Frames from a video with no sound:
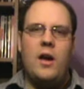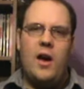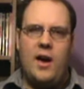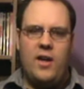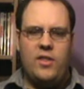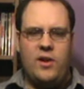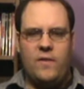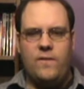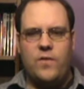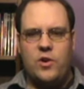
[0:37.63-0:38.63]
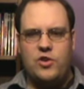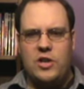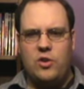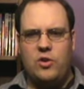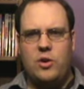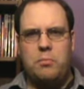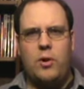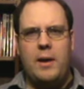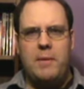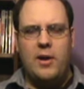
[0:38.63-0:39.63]
their first channel or their
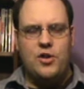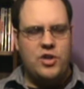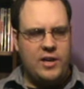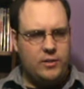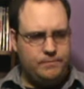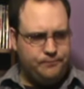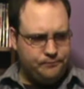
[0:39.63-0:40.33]
primary channel.